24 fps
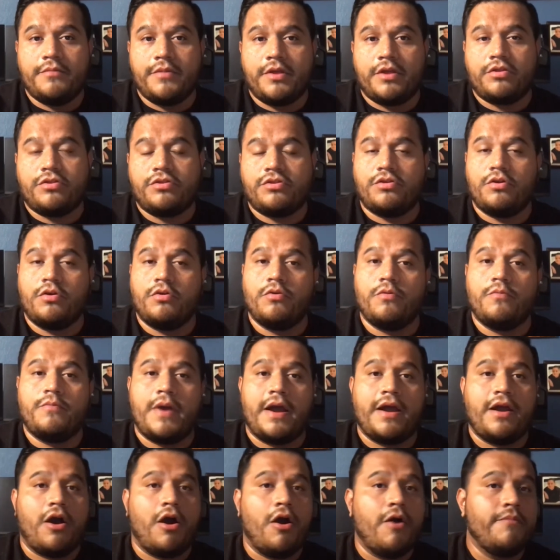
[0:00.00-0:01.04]
So
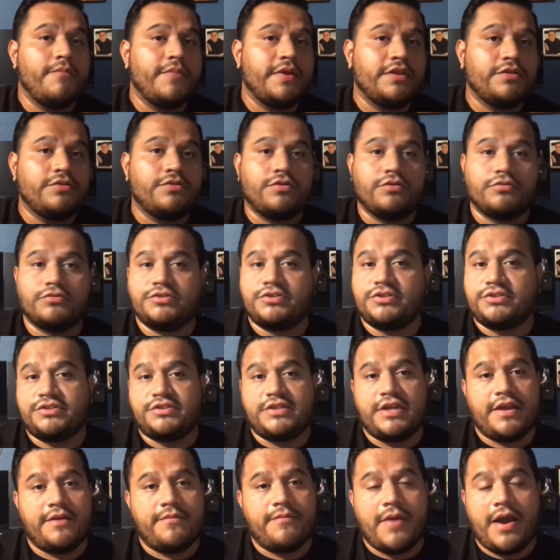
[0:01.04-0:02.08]
by all means, don't just
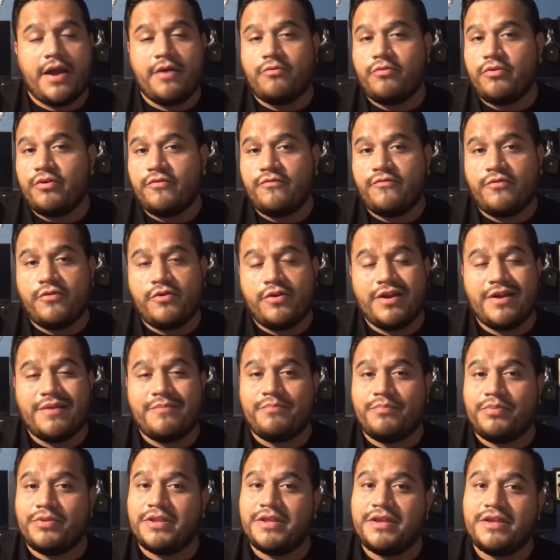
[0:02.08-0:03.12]
take my word for it.
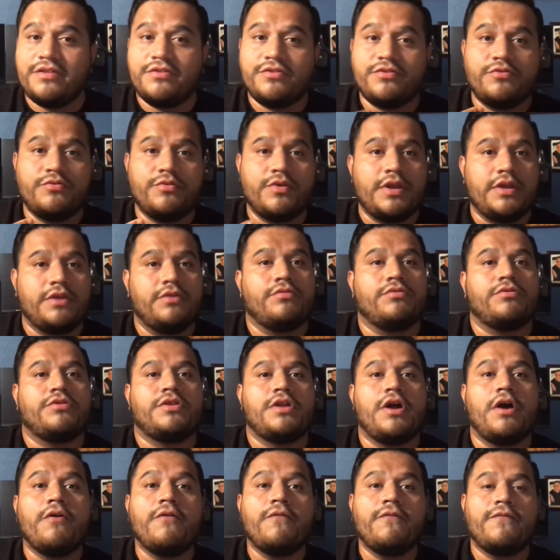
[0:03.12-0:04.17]
Please do it
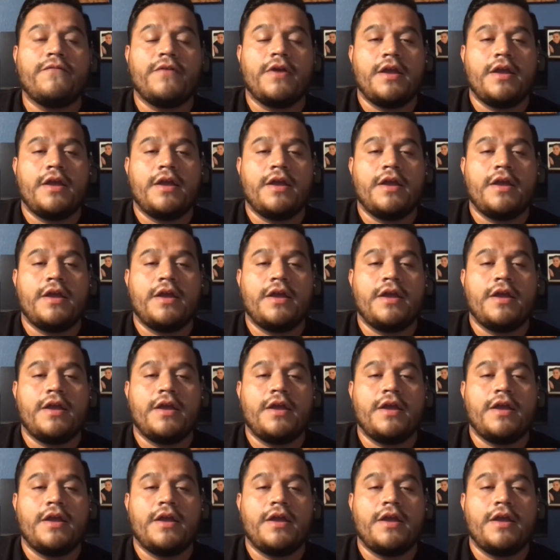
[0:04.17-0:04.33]
yourself.